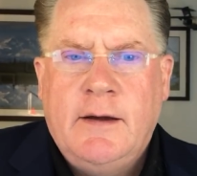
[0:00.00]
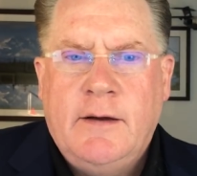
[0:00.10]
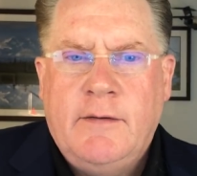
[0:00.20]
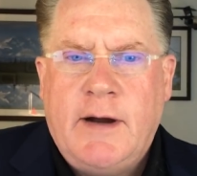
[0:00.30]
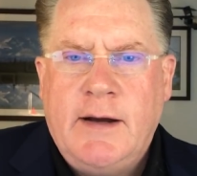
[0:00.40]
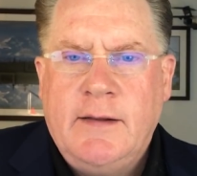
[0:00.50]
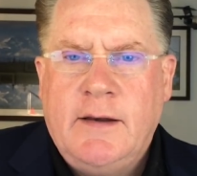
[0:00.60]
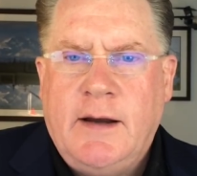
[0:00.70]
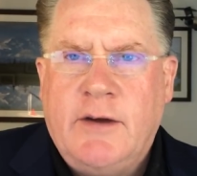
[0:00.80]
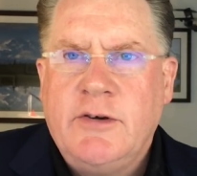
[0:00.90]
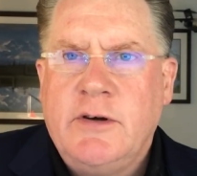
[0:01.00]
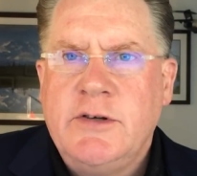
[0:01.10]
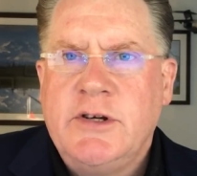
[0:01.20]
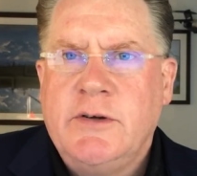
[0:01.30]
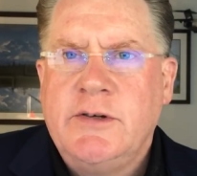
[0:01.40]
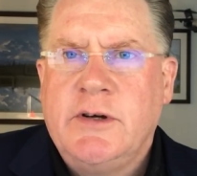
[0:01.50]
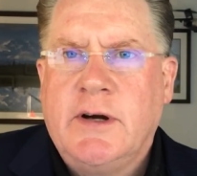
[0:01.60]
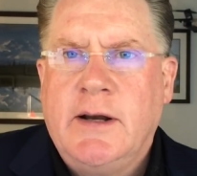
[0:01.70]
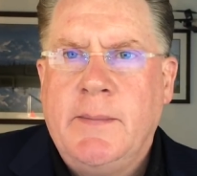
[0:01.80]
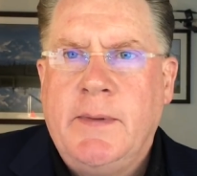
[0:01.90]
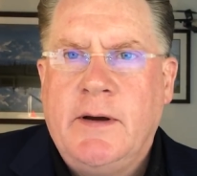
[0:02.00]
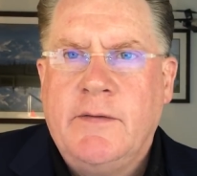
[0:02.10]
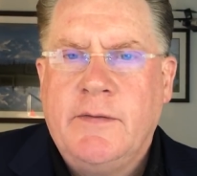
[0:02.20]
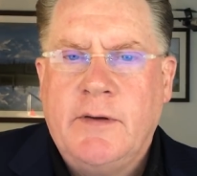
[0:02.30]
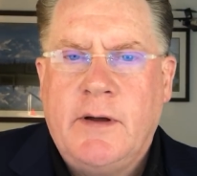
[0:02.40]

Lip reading: riding the national show circuit up there.